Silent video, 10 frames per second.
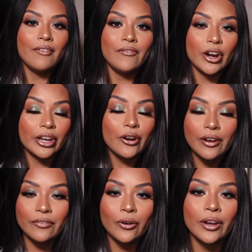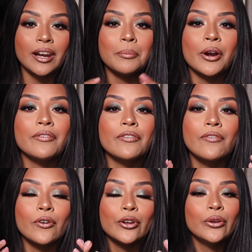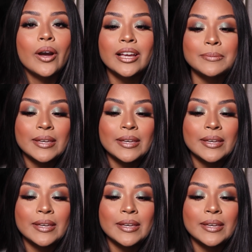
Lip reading: I'm very grateful, and I'm grateful for you guys,